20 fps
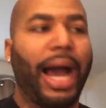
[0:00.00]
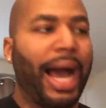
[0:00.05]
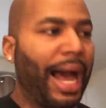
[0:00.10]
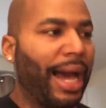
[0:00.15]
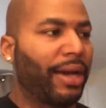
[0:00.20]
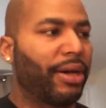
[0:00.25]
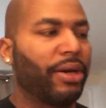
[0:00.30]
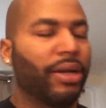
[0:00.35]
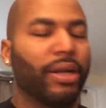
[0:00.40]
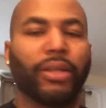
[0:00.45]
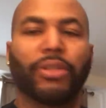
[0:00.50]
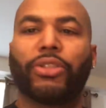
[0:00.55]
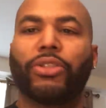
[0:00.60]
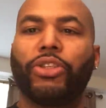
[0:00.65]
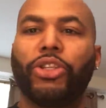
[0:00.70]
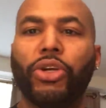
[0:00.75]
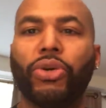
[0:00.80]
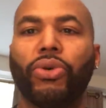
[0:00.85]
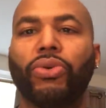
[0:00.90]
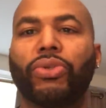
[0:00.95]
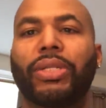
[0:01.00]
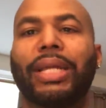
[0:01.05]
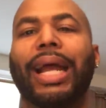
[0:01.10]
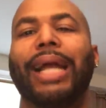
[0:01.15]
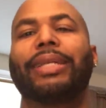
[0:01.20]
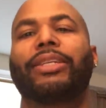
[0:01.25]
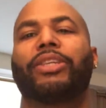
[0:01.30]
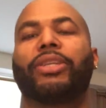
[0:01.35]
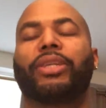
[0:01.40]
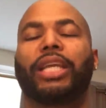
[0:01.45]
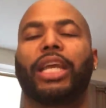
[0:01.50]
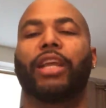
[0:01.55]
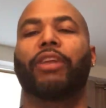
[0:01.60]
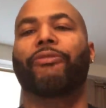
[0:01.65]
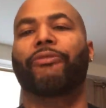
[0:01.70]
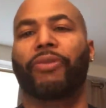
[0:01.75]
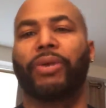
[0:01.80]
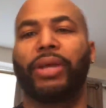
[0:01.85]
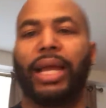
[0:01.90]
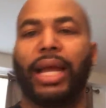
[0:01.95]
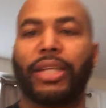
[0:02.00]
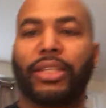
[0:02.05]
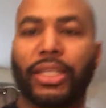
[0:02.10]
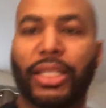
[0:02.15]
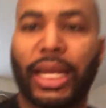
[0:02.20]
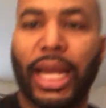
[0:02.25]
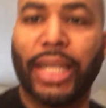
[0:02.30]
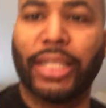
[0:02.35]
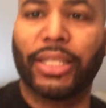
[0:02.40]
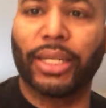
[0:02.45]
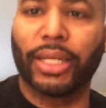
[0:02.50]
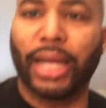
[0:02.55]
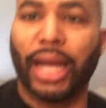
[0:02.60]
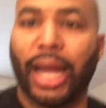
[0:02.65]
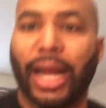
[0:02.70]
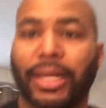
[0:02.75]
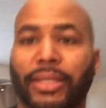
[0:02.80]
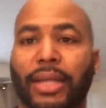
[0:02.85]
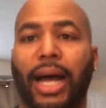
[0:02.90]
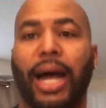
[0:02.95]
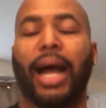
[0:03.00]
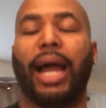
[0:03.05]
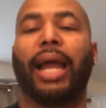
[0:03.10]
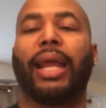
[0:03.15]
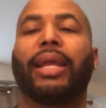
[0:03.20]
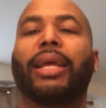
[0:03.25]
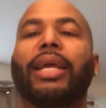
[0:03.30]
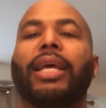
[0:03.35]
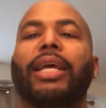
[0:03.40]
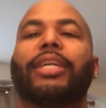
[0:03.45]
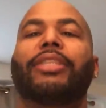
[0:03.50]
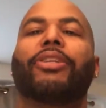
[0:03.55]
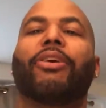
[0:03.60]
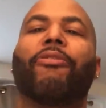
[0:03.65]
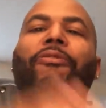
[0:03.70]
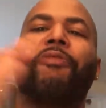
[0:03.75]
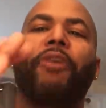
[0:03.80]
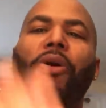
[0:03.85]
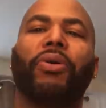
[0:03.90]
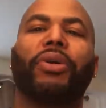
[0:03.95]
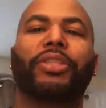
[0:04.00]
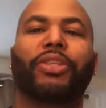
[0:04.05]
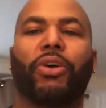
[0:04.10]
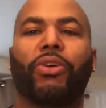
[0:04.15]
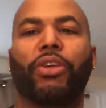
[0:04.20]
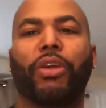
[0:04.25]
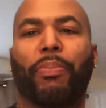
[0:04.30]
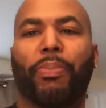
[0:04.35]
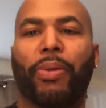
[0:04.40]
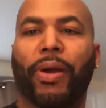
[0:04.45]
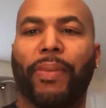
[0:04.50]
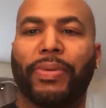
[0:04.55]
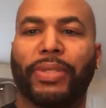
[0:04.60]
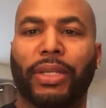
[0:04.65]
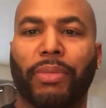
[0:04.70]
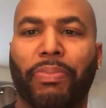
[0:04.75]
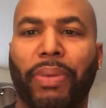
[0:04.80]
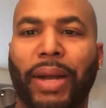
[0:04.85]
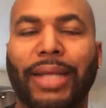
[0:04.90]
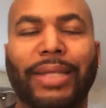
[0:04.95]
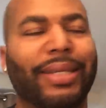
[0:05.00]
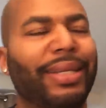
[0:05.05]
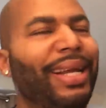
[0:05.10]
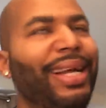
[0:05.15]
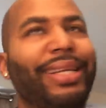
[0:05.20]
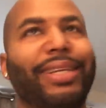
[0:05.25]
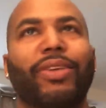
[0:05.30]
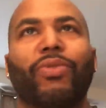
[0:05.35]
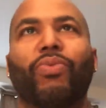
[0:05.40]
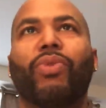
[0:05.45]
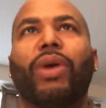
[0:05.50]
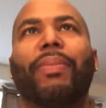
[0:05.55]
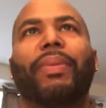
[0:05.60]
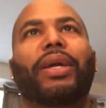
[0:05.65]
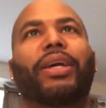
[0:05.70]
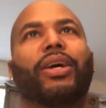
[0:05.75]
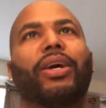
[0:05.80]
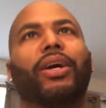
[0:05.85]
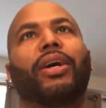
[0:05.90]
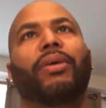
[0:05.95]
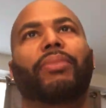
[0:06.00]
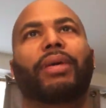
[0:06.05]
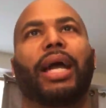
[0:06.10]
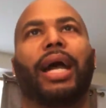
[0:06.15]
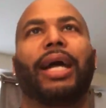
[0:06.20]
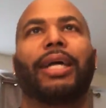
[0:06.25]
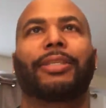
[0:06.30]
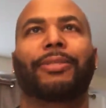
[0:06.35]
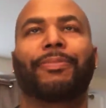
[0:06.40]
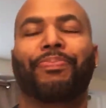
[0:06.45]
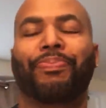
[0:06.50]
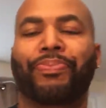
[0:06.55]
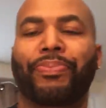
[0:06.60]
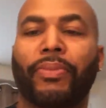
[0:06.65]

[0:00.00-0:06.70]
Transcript: I could have used that to get a free education, guys. All right. So focus on your purpose and passion. Let the women come, guys.